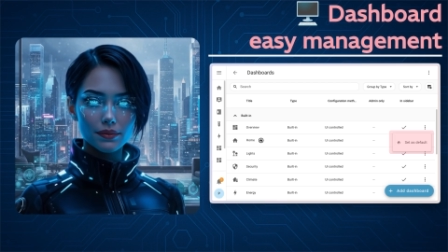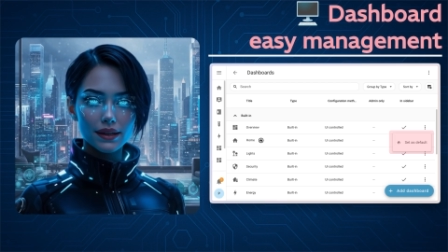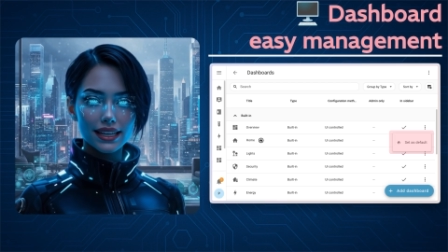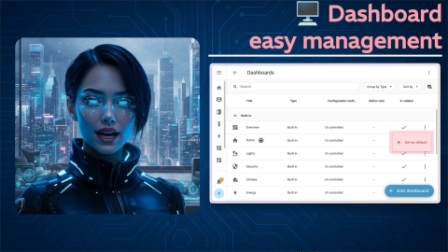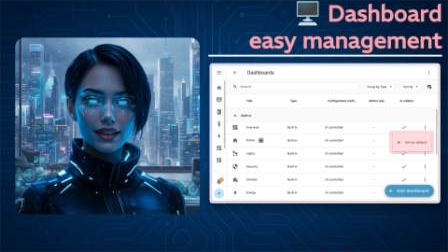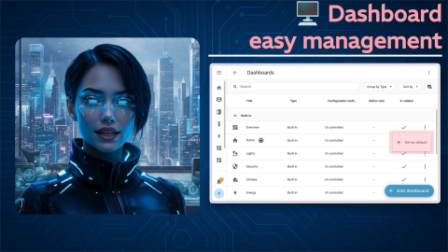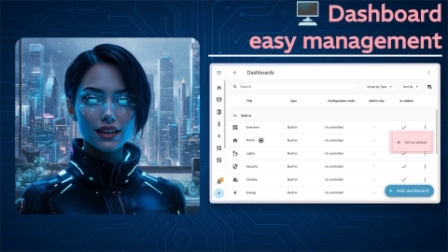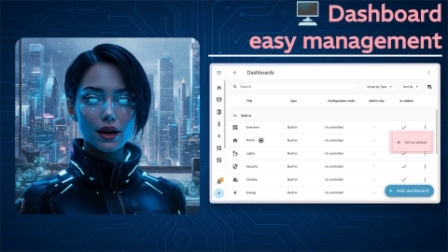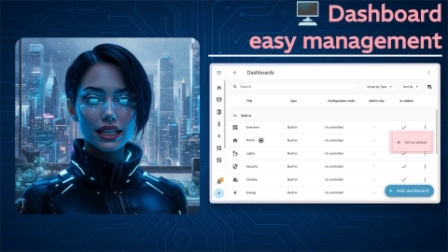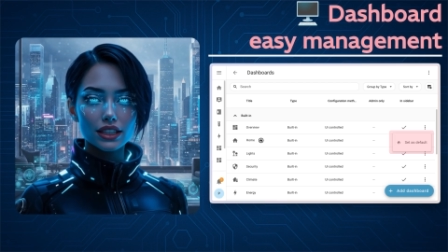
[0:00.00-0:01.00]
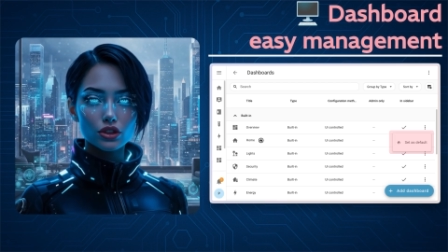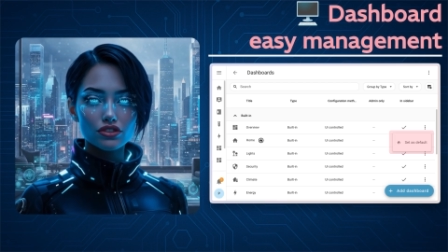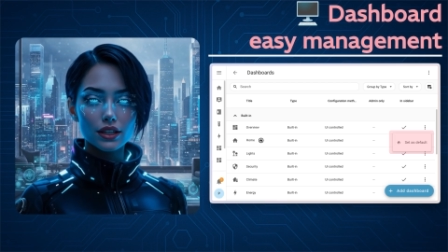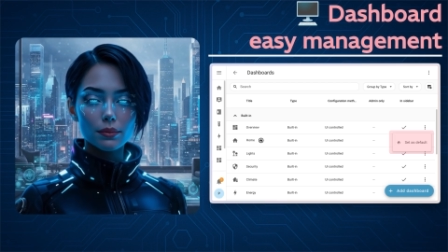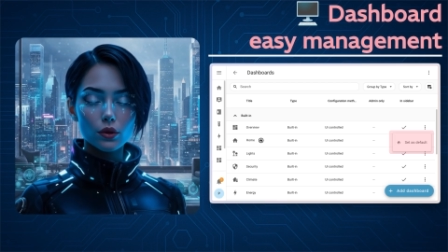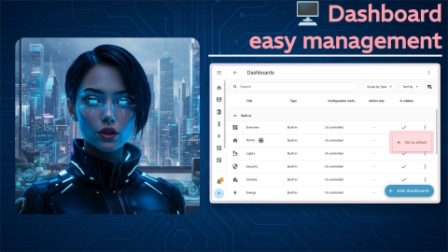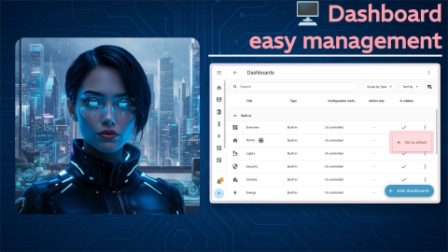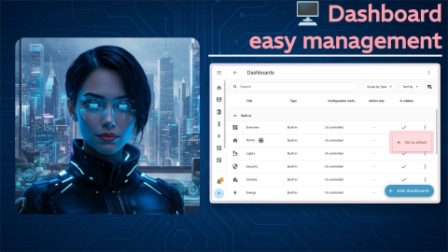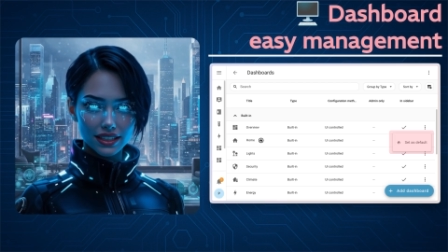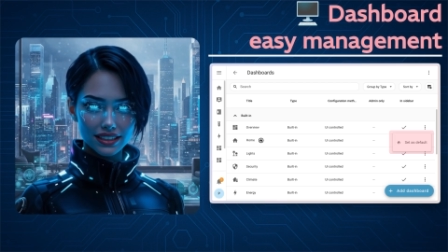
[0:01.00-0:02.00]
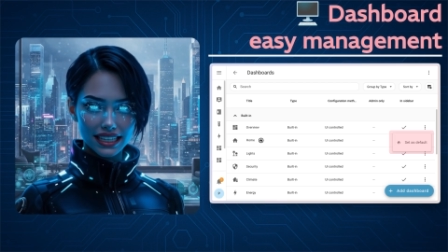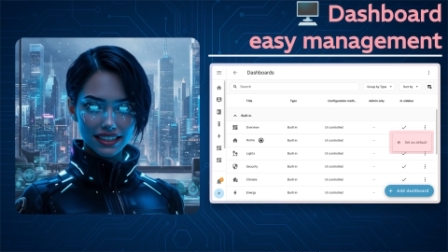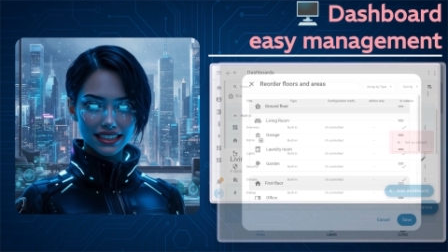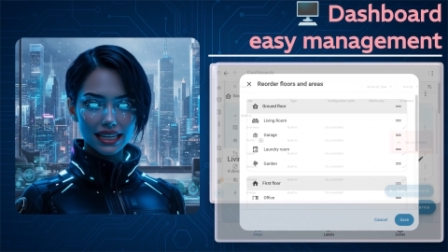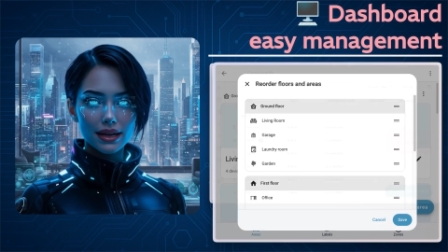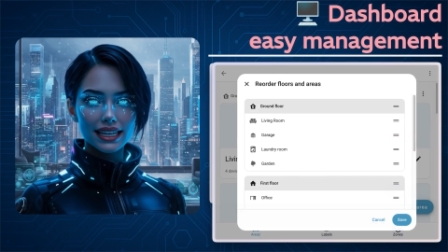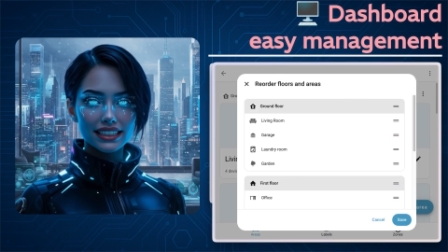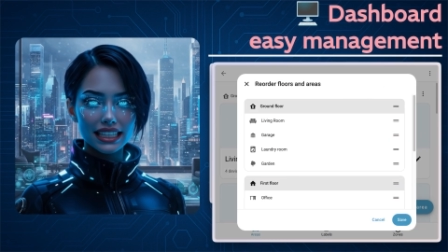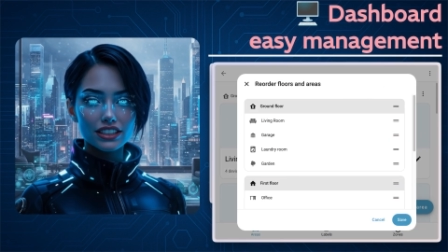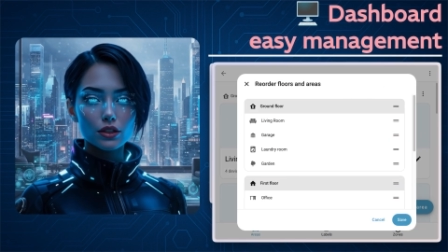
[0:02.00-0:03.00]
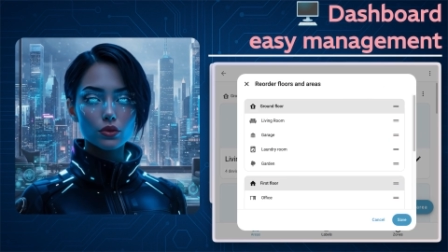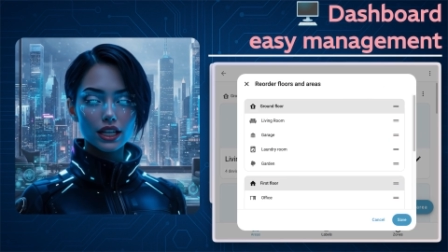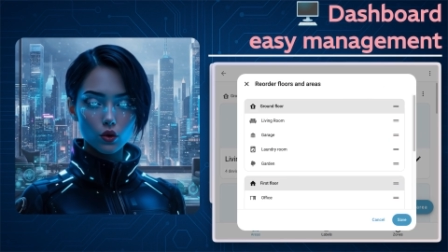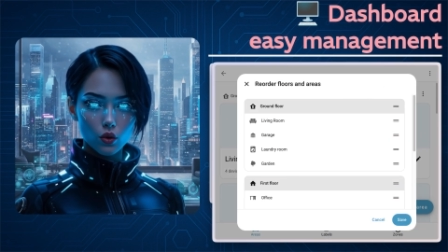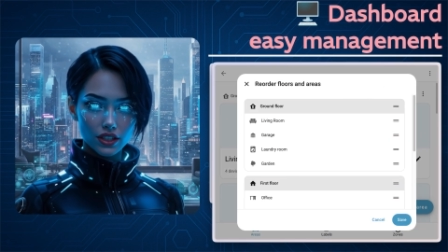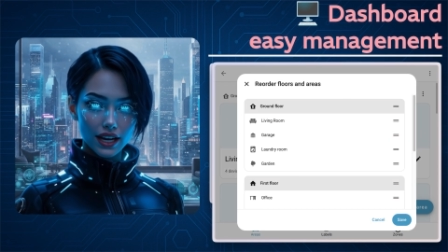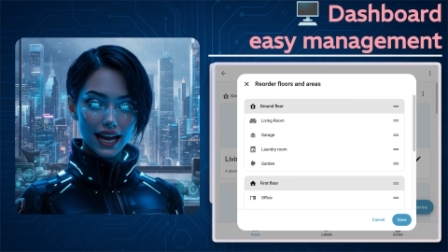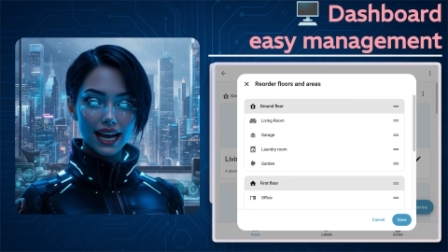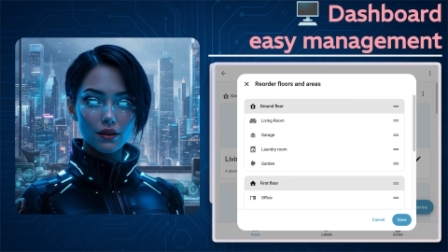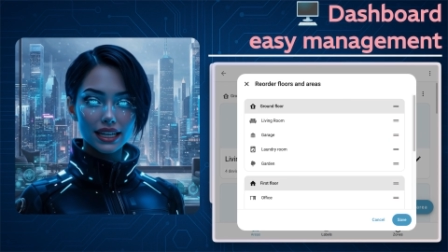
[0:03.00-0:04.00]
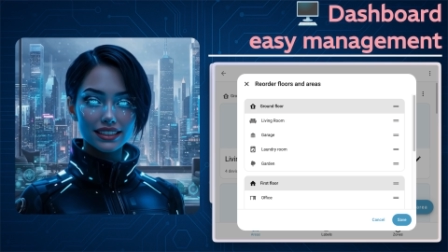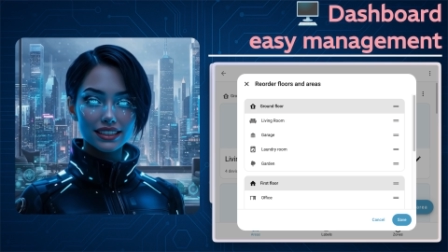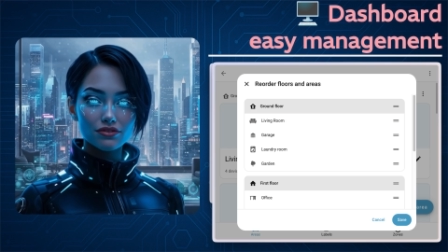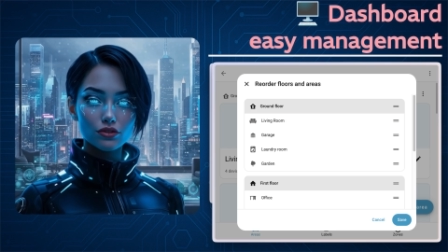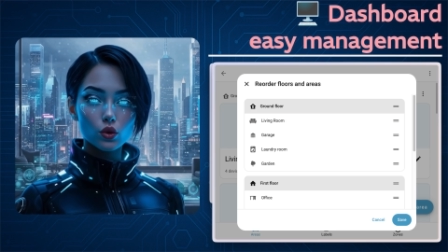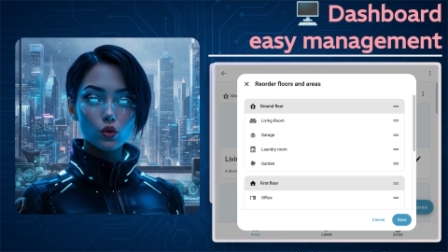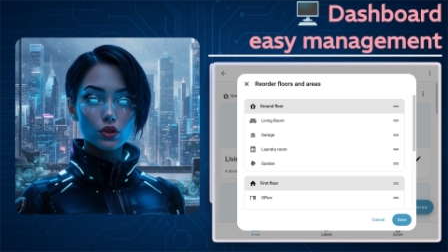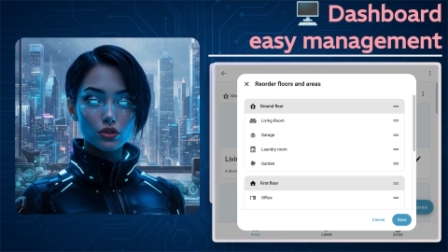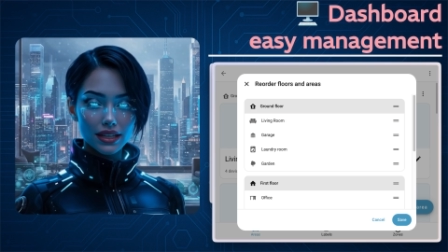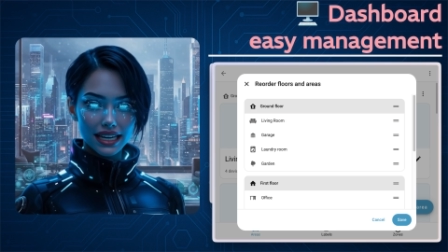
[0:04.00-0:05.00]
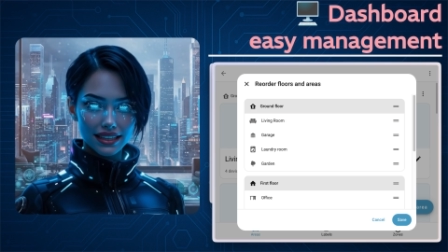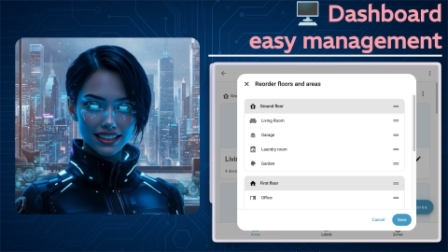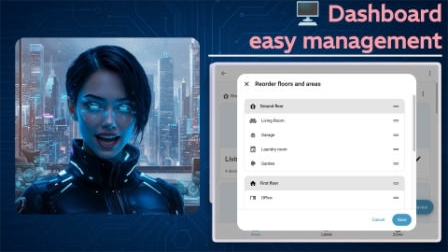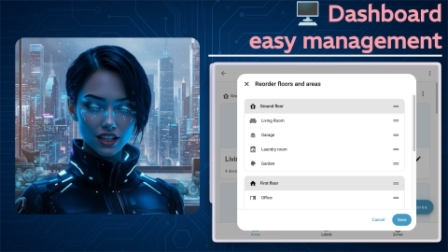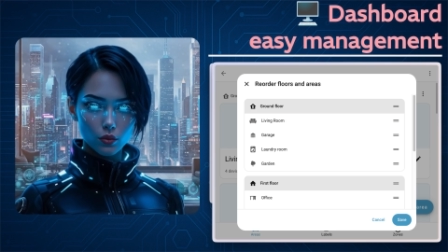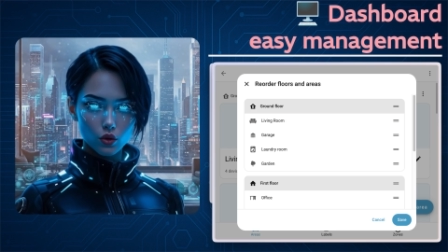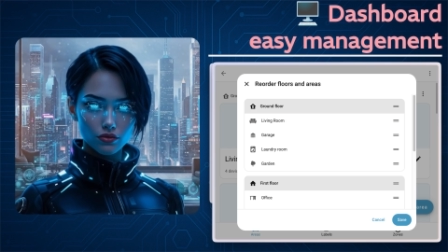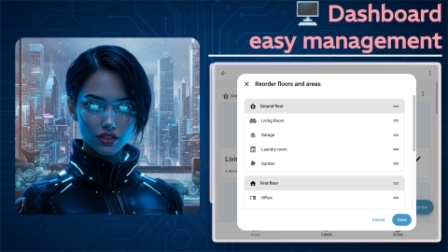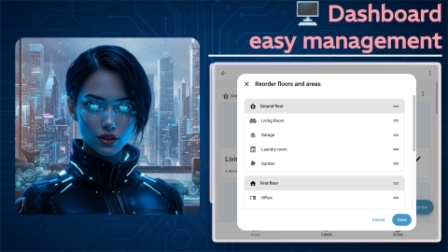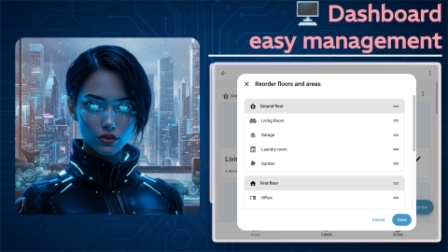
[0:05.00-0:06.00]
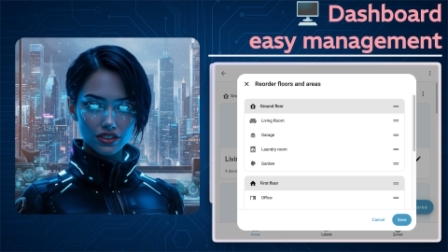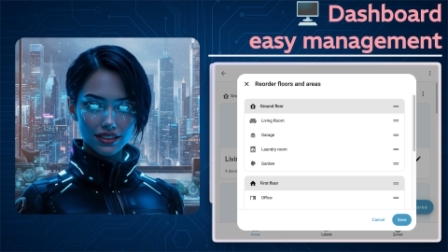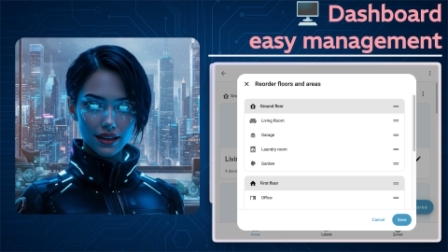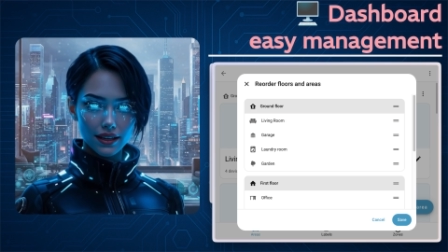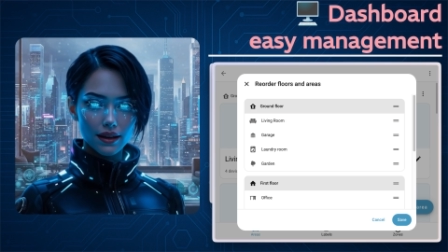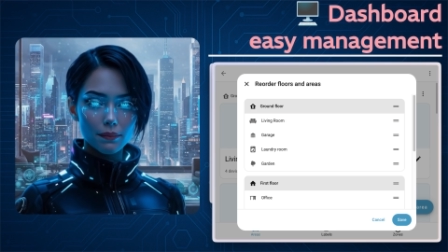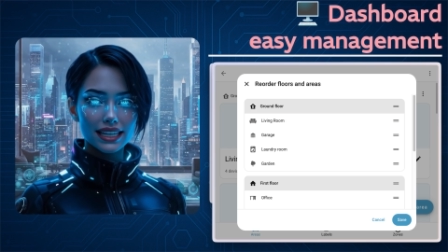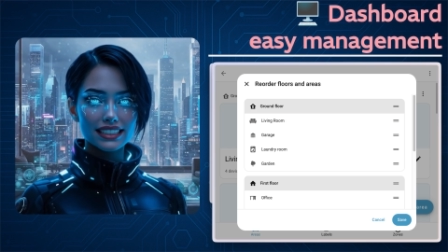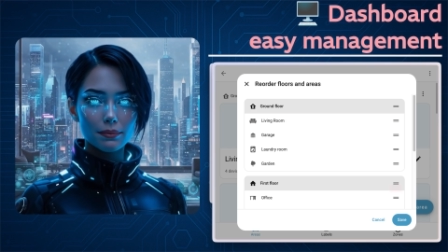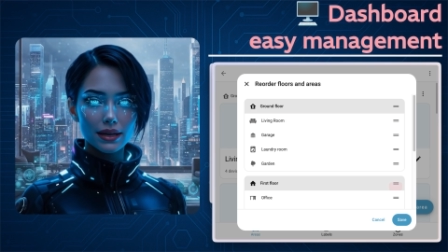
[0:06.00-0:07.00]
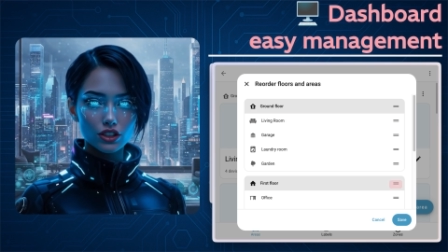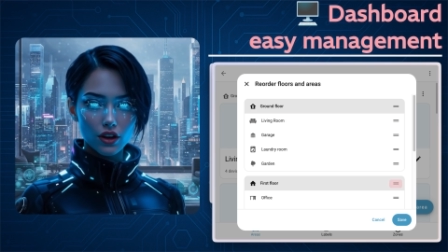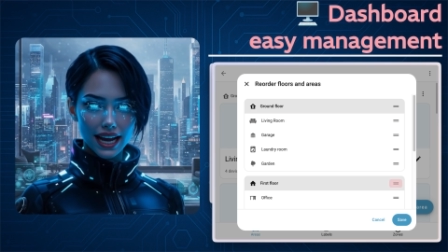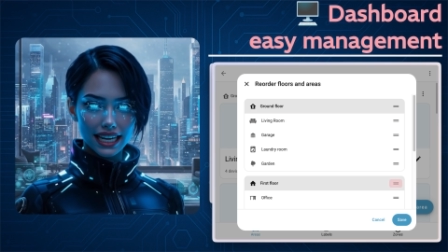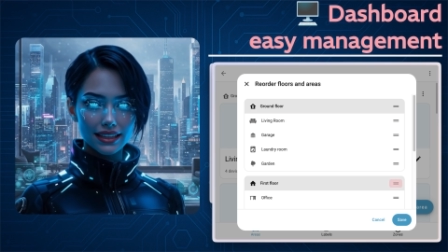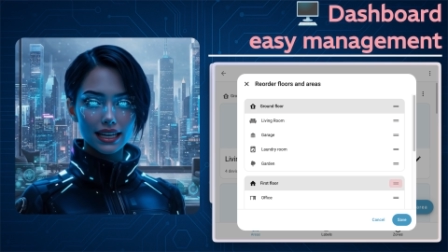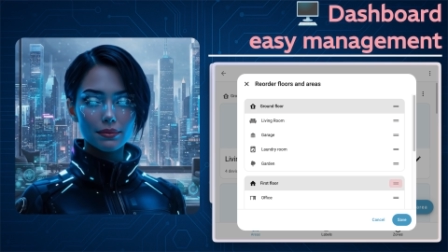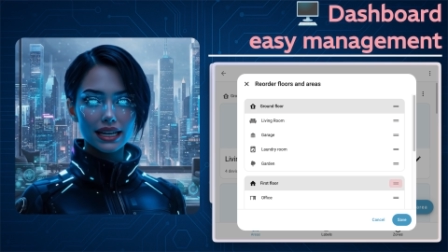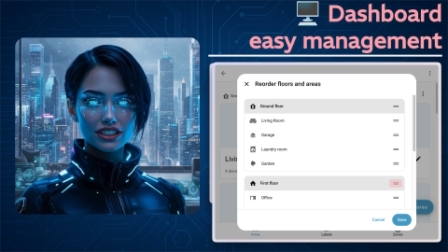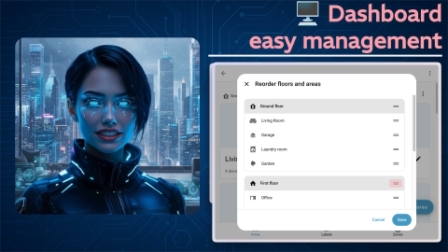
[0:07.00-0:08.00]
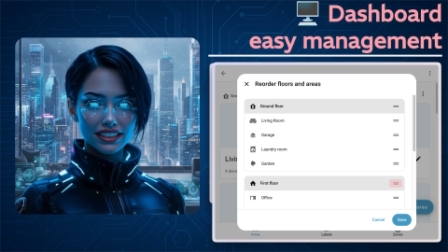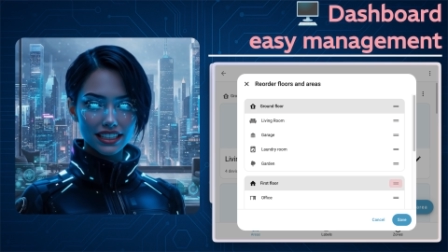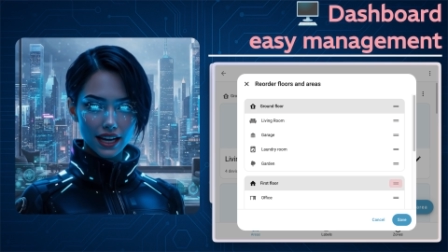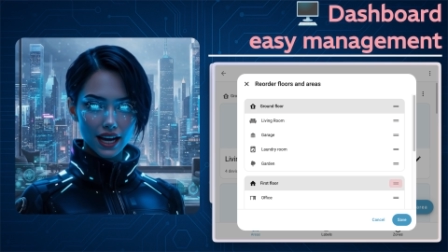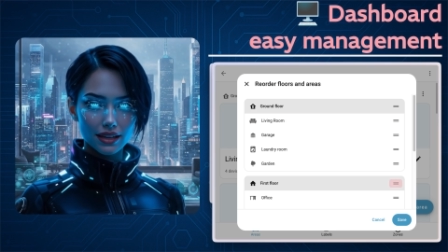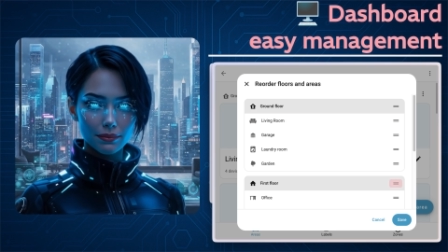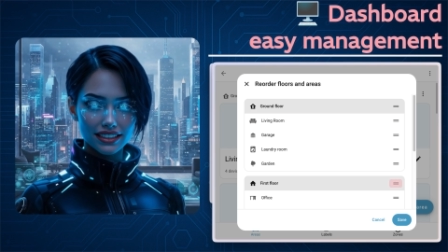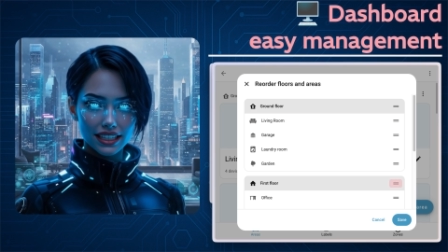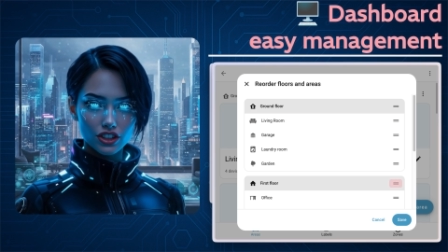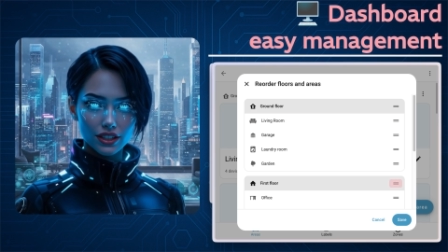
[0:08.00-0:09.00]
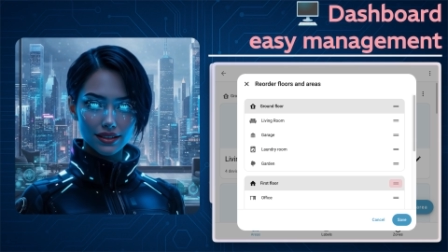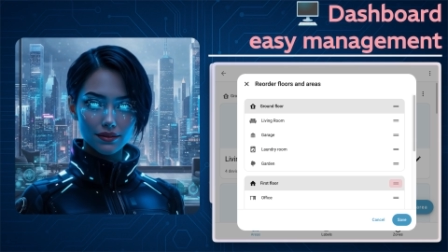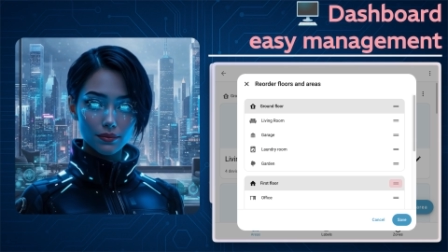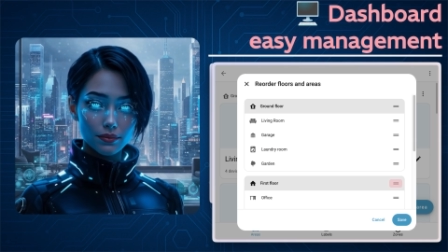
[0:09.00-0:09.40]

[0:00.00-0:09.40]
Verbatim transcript: Another very useful improvement is the ability to reorder areas and floors within the dashboard views by simply dragging them into the desired position.